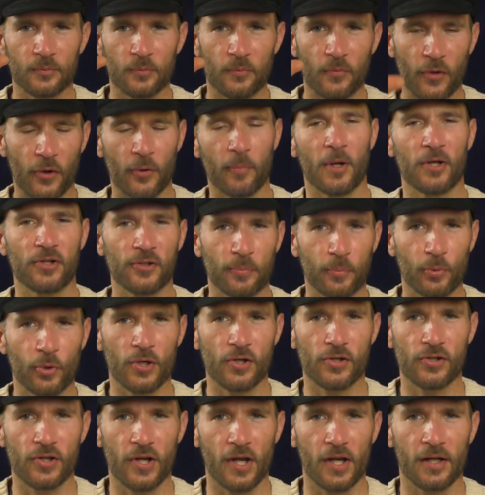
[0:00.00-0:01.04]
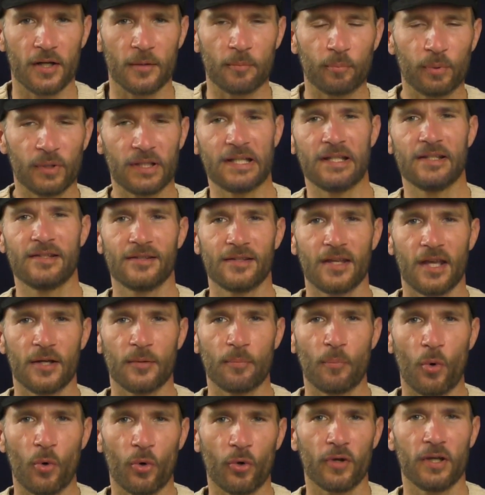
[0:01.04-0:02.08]
They're much appreciated. Please send
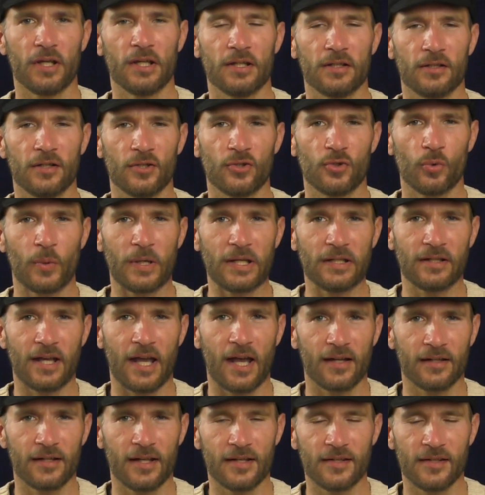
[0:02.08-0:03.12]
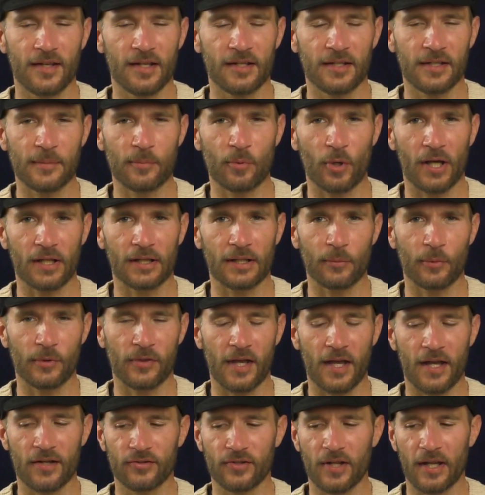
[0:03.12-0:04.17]
more in. Tweet at SAT Bradley with
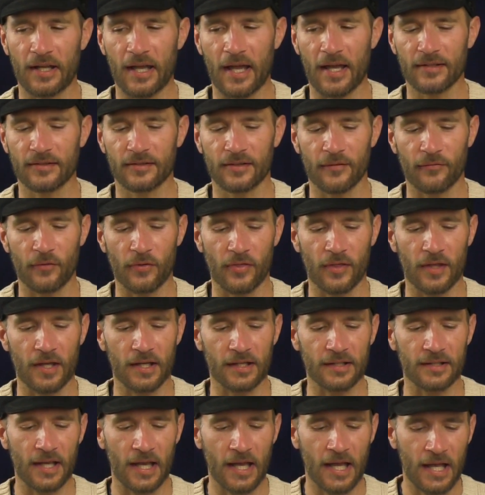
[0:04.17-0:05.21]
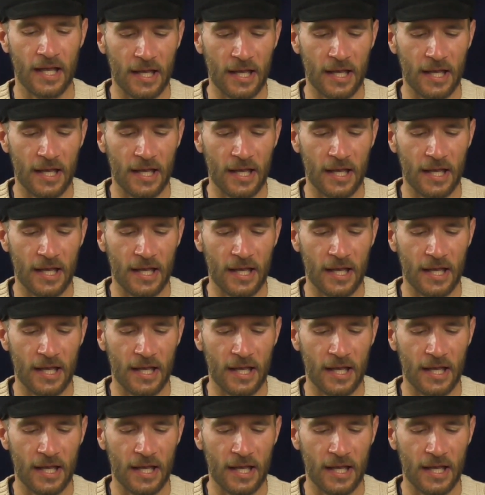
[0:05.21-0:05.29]
the hashtag AskStuffAndThings.